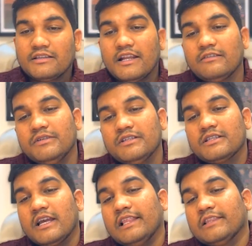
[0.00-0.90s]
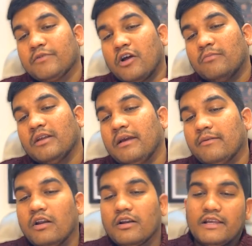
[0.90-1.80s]
That means the health problem have
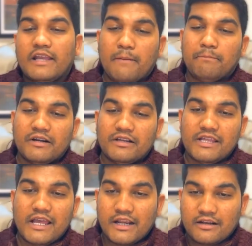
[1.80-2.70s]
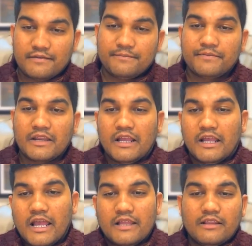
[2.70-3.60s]
already happened there
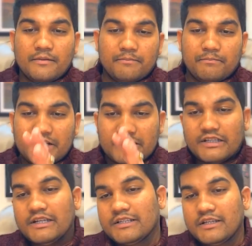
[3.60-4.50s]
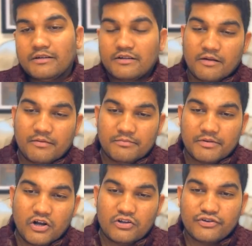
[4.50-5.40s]
and the person is in trouble
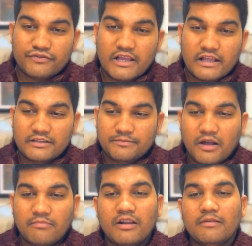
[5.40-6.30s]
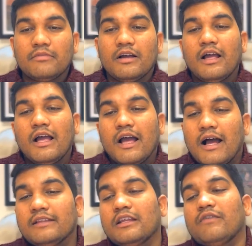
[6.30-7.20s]
because of the health problem.
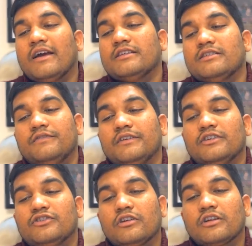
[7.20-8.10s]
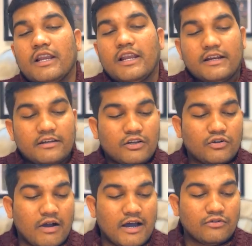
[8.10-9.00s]
Otherwise, if it is not connected
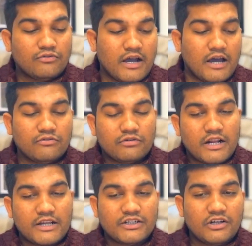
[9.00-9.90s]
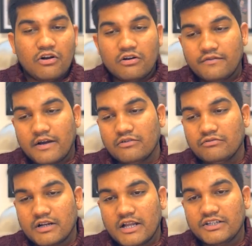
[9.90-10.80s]
to Arudha, Arudha Rashi, Lord of
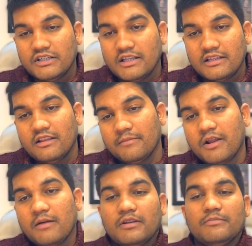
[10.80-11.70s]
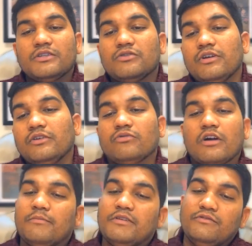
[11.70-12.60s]
Arudha Rashi, then the problem is going to
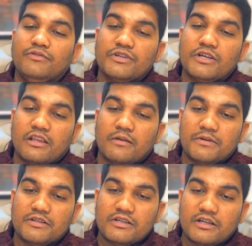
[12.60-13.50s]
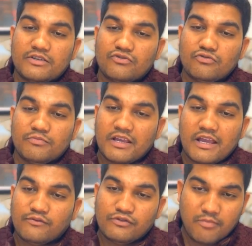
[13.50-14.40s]
come in future. The person is to be
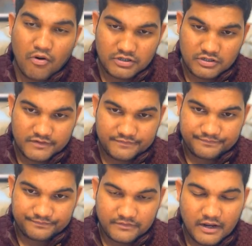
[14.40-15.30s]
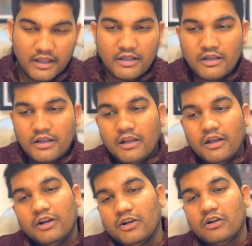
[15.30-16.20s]
careful about it.
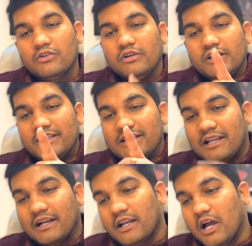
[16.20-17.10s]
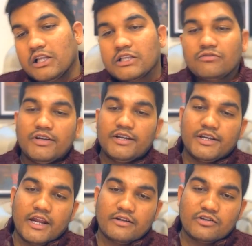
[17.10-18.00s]
Not only this, Lagna also
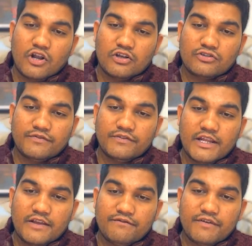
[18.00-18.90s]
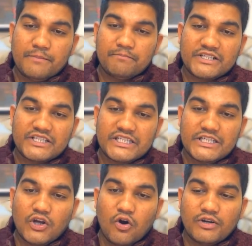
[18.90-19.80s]
indicates loss of name, fame,
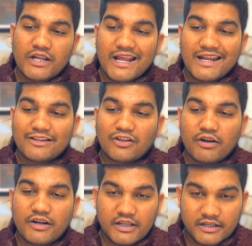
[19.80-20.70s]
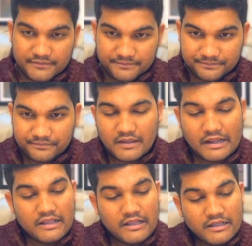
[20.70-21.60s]
prestige, honor and authority.
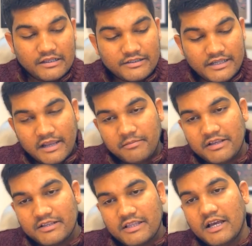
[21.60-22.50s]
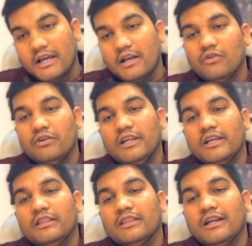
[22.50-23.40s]
Same is the Gulik
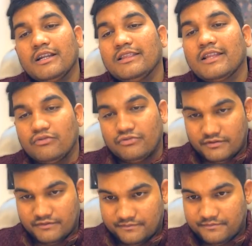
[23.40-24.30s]
in the tenth house.